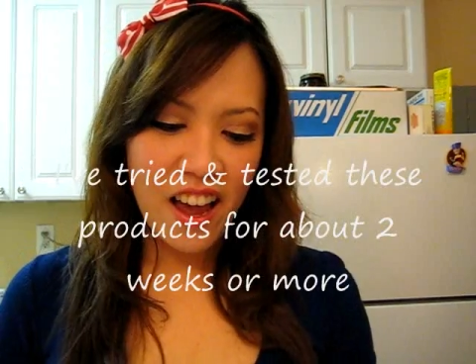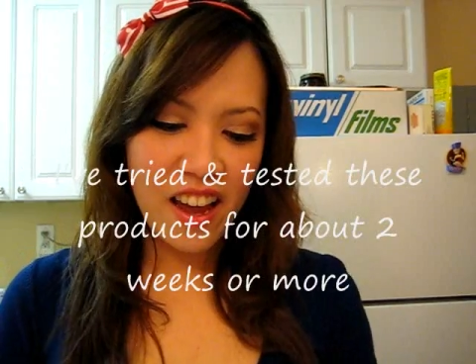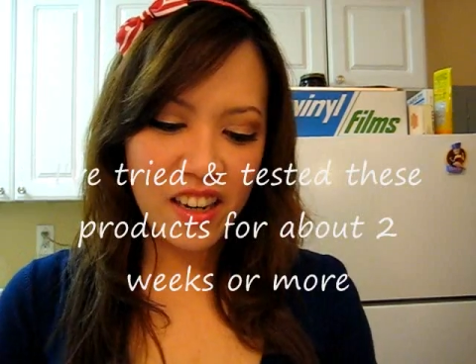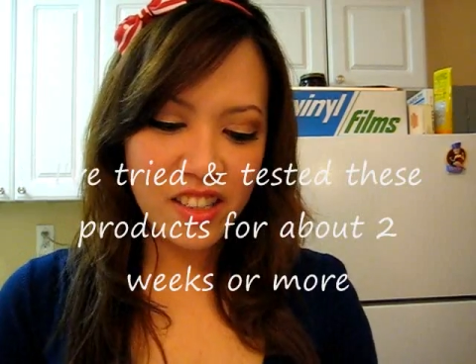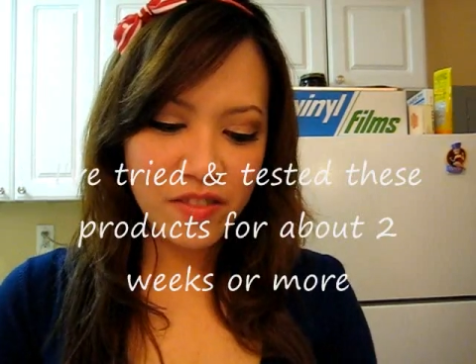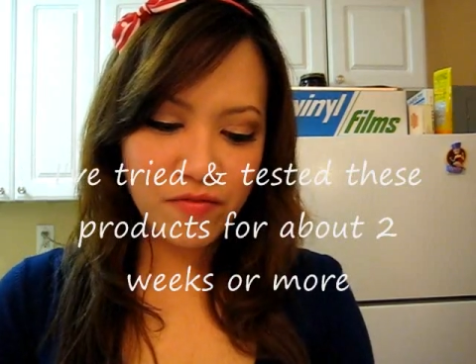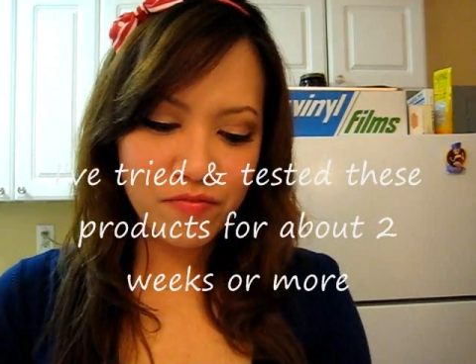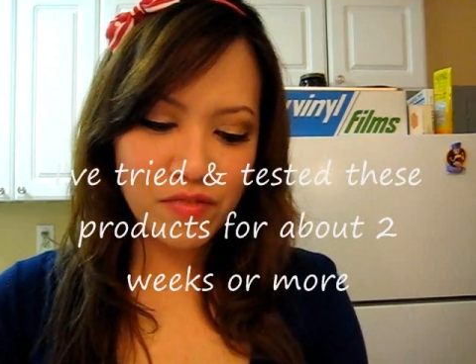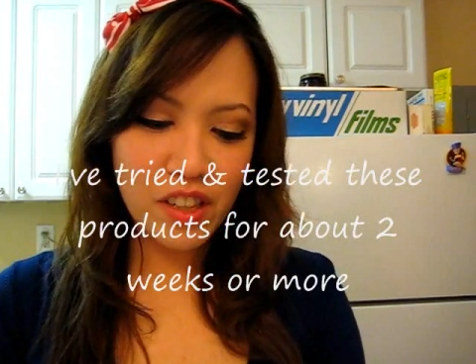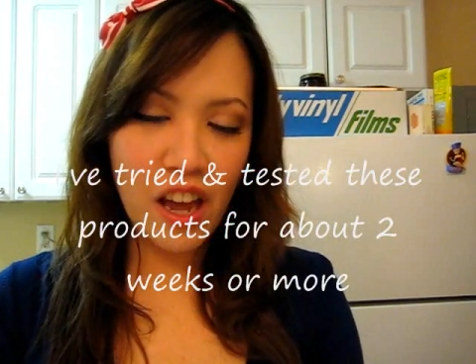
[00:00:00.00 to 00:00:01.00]
and
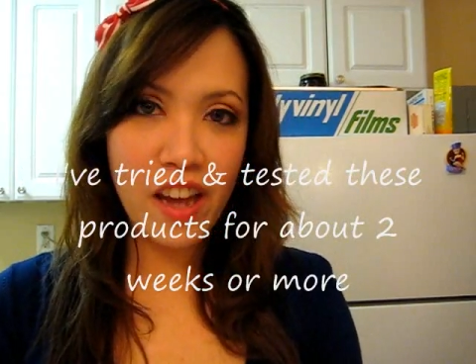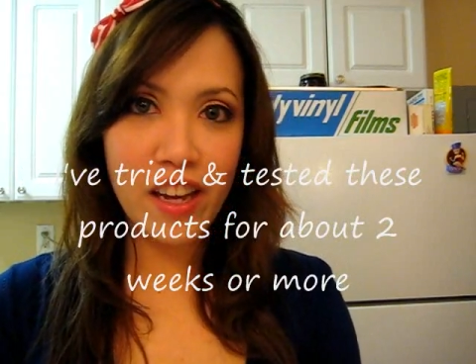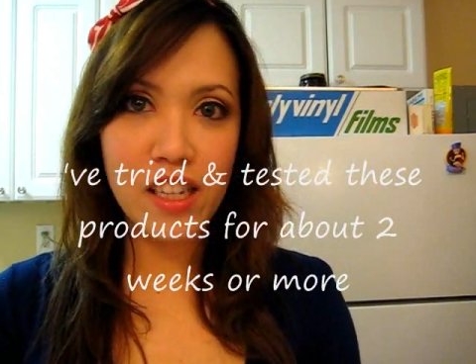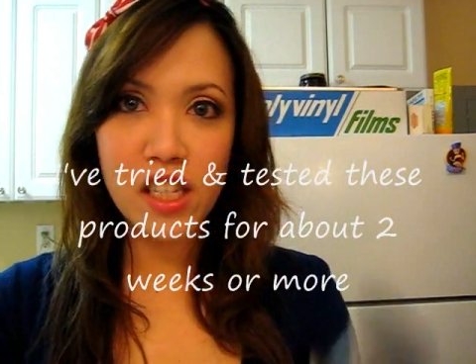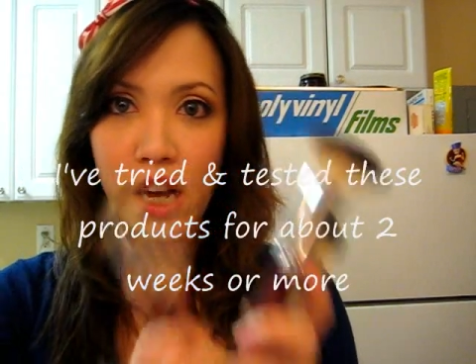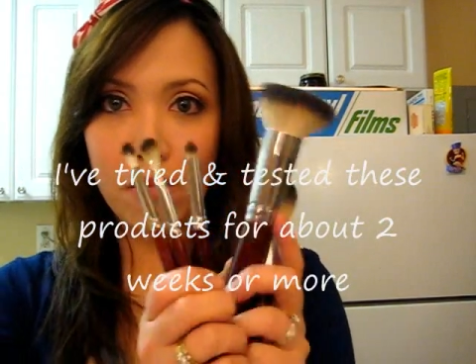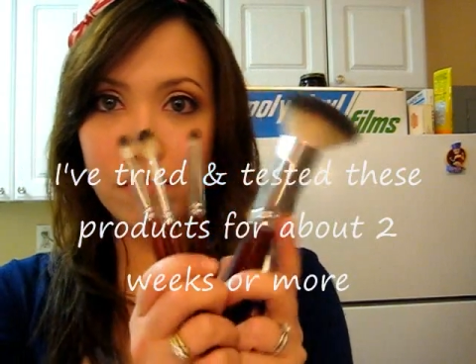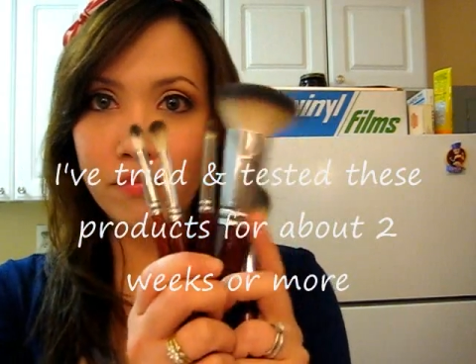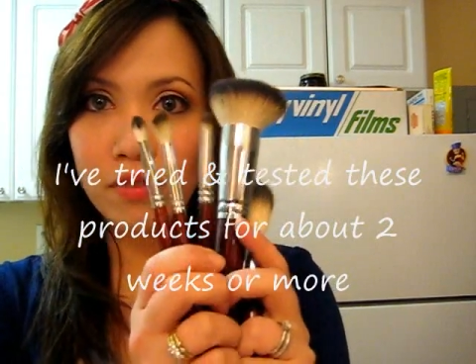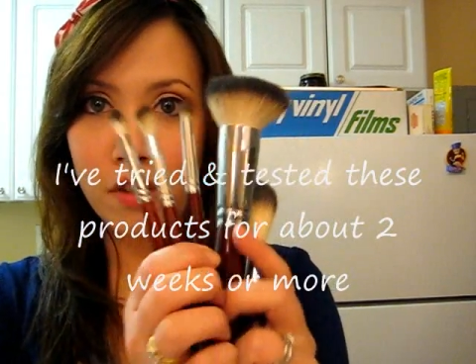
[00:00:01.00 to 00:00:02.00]
I got
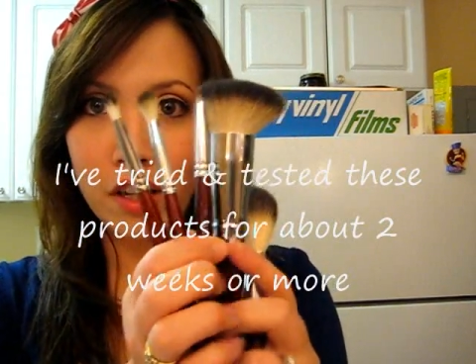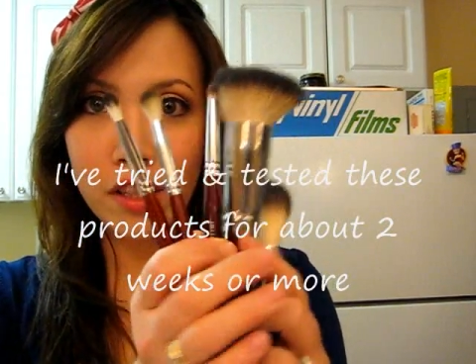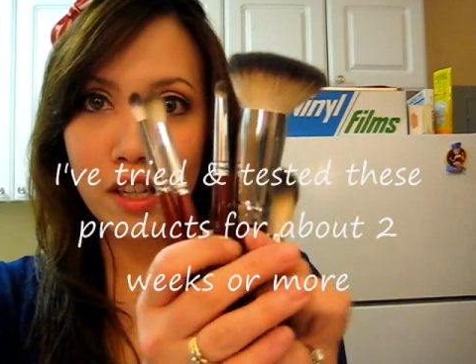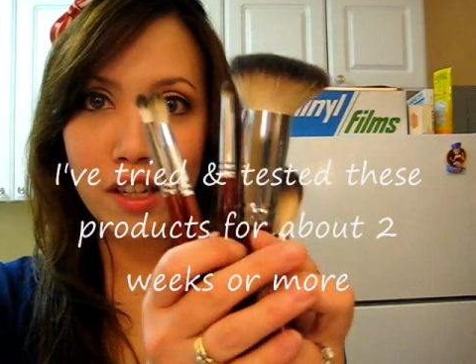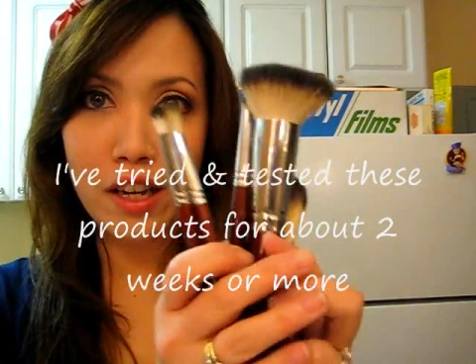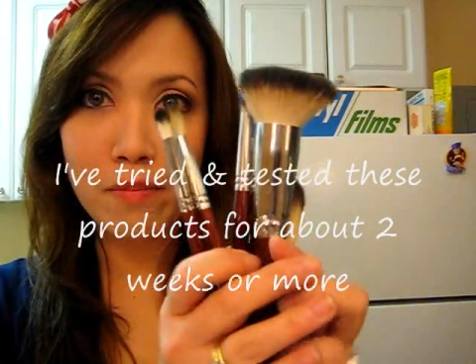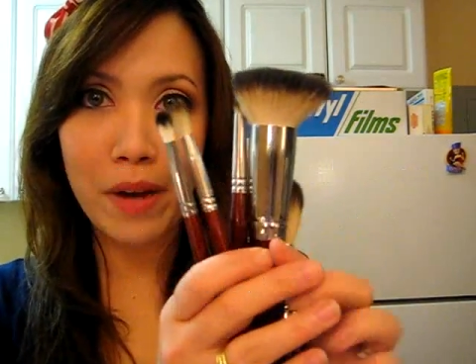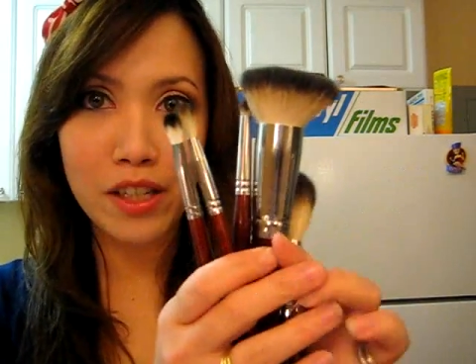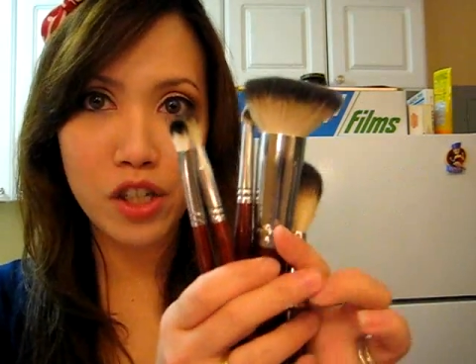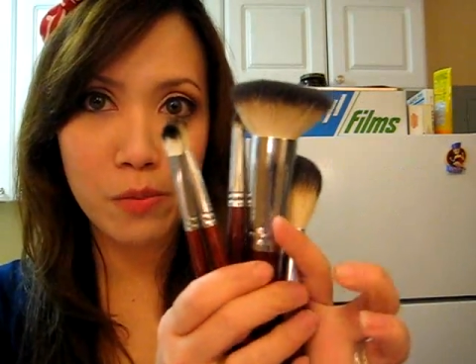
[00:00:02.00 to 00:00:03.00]
some Italian
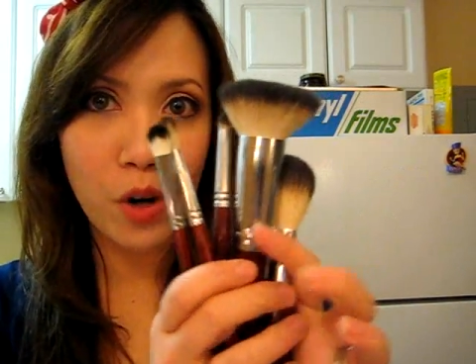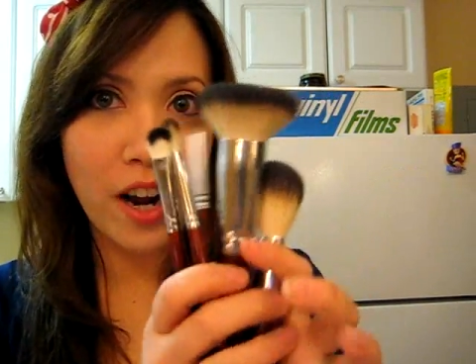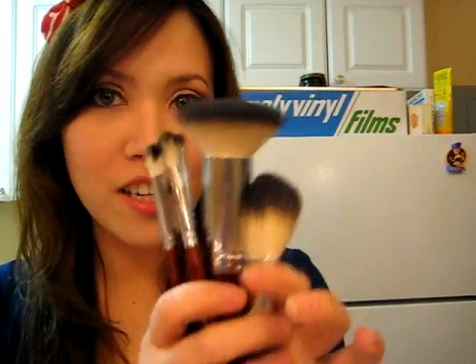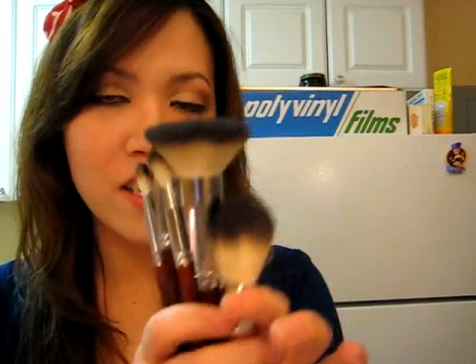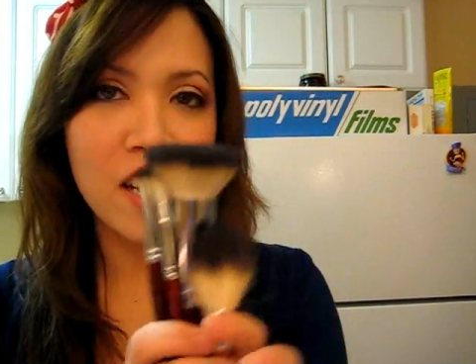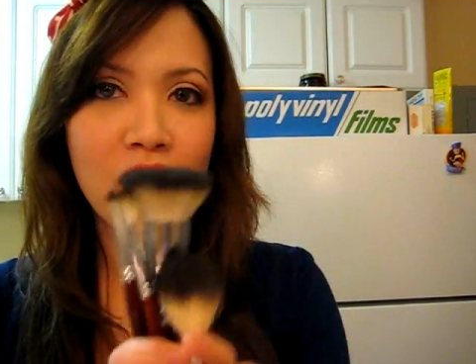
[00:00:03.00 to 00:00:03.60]
Badger brush